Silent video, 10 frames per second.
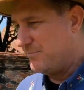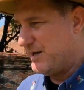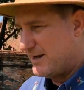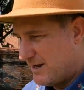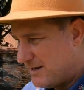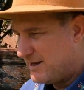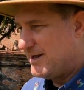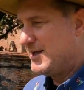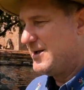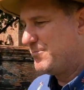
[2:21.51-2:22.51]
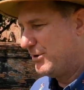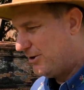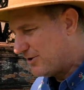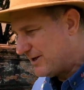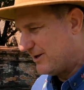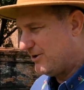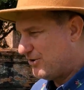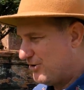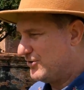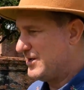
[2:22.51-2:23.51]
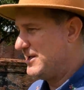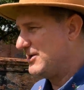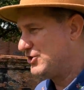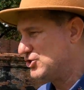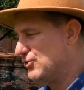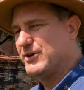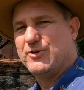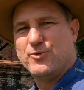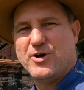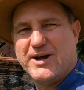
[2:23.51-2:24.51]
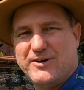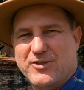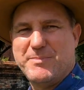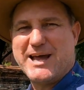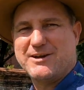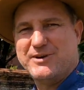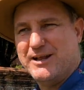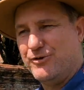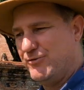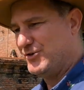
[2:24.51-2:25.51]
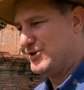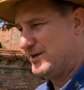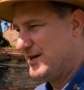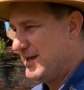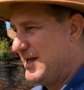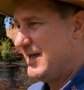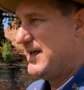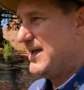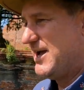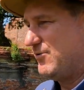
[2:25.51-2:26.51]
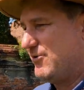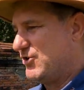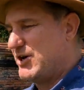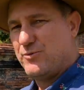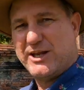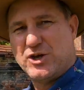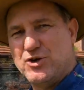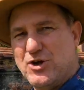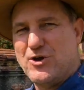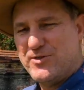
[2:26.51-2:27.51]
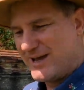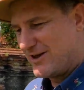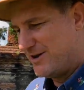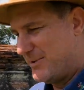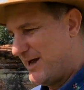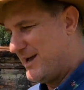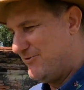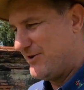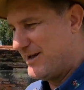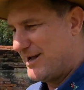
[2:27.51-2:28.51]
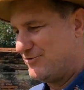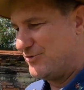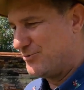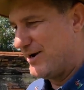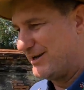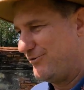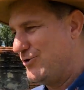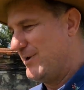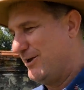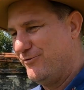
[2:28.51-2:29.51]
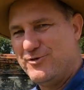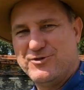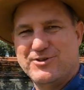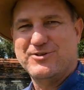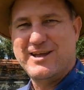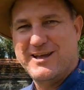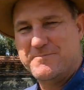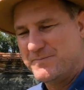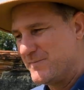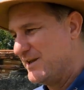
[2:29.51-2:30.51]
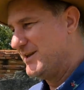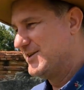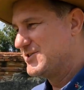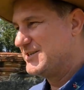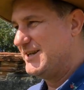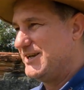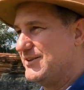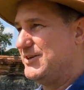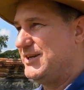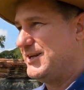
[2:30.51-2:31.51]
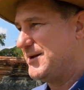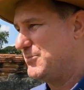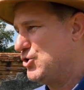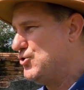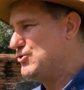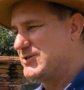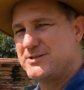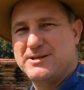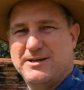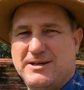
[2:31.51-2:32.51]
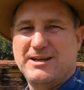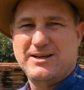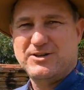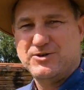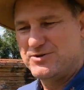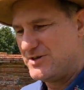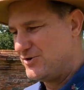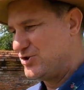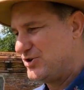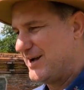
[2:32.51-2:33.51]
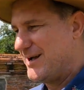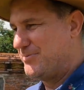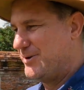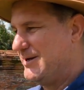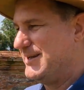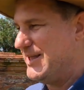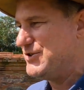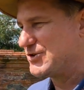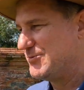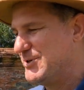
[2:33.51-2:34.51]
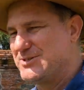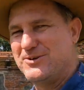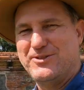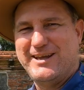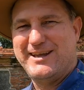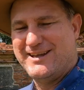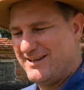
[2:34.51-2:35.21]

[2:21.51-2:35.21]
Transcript: be plodding along, enjoying the ride on the back of an elephant. However, I don't really condone that kind of behavior. After riding a few elephants and seeing the hoots use those sharp instruments on the